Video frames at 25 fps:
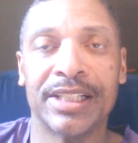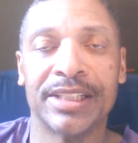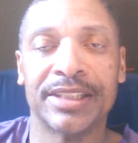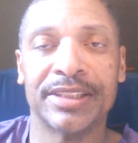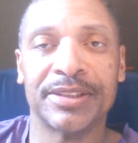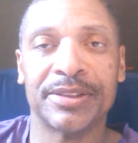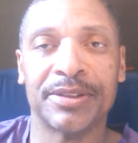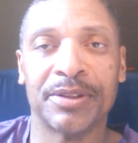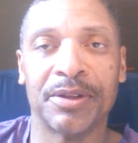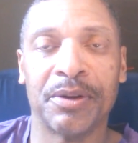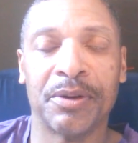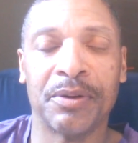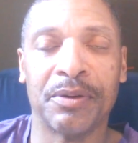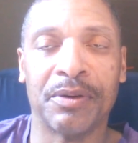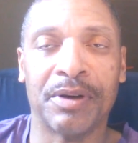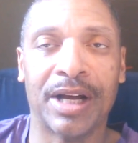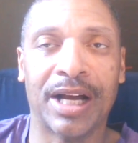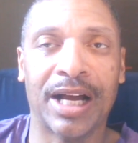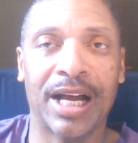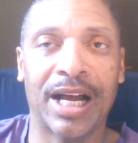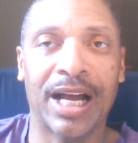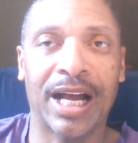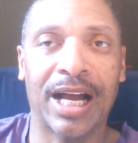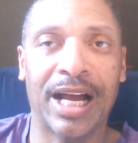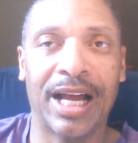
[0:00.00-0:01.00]
So
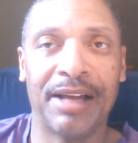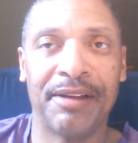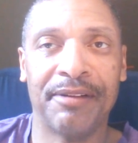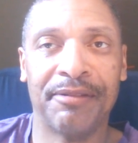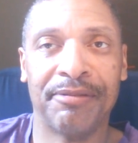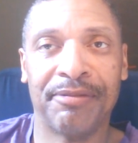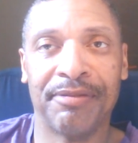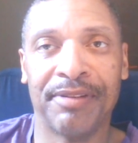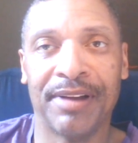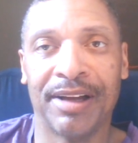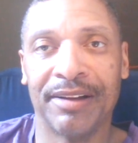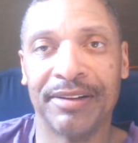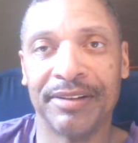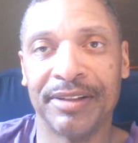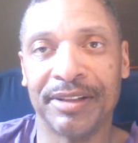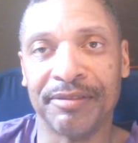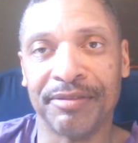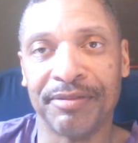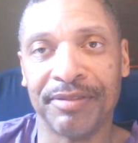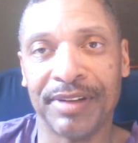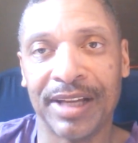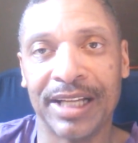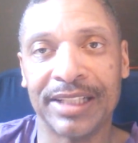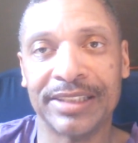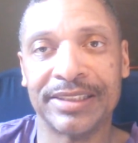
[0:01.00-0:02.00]
I found
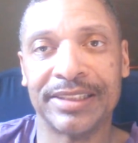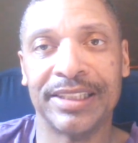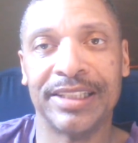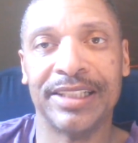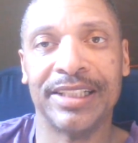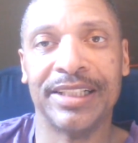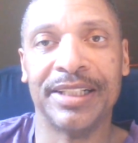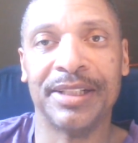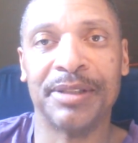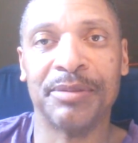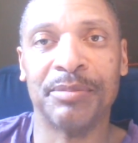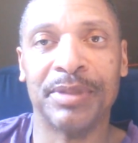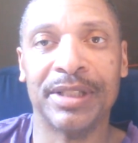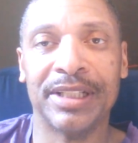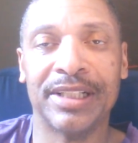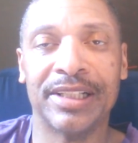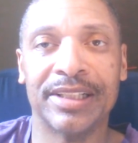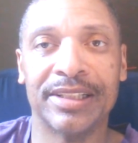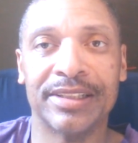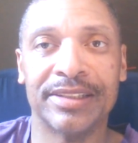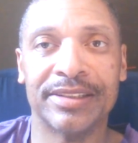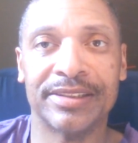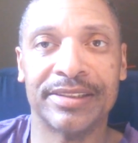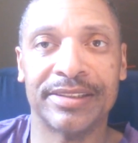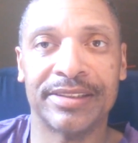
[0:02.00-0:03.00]
it fascinating
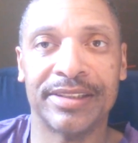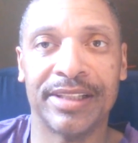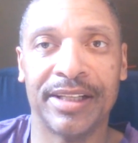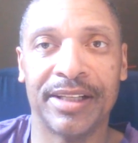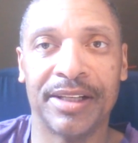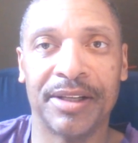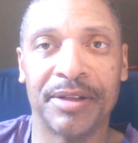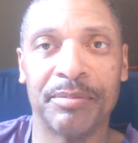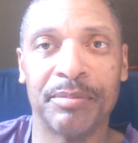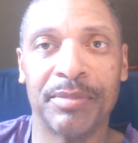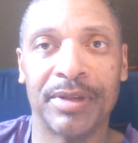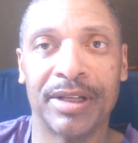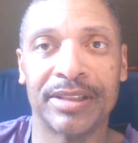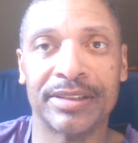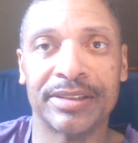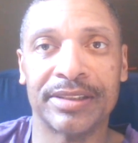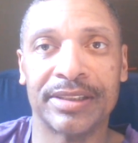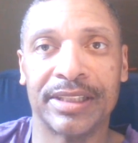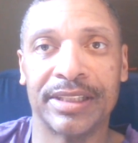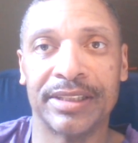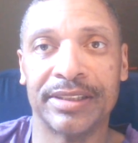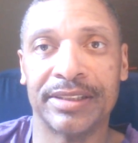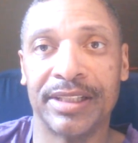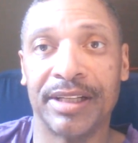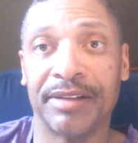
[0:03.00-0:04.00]
because Elon
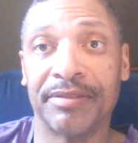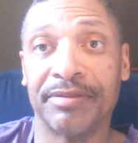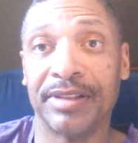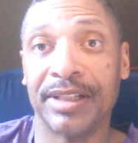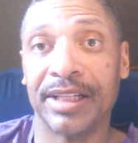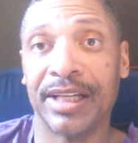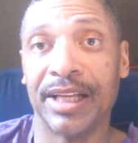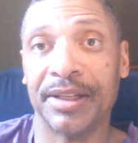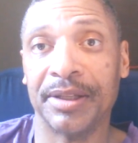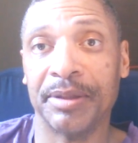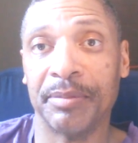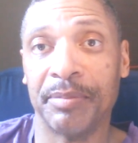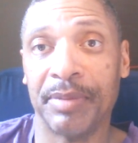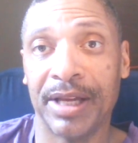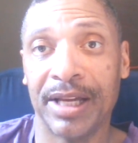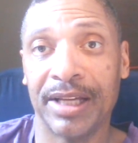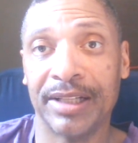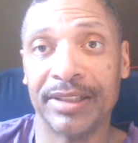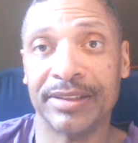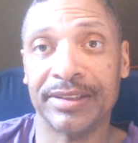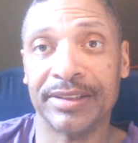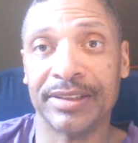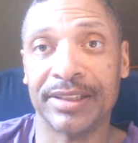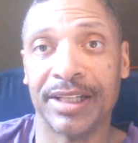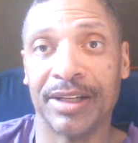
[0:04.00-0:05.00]
Musk has definitely got the
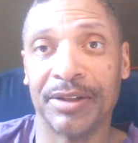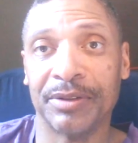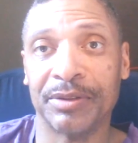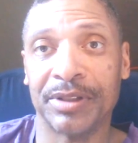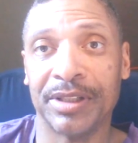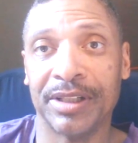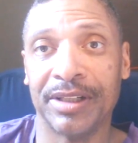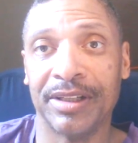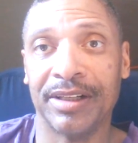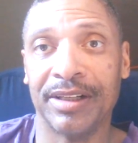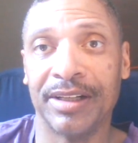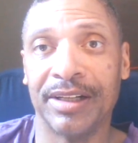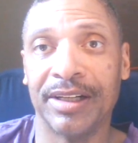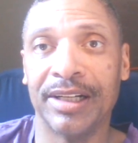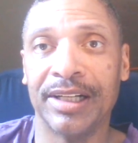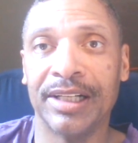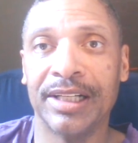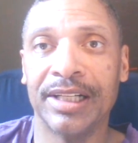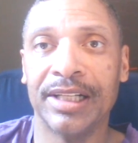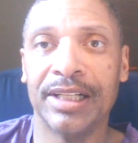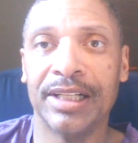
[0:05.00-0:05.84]
patents out there.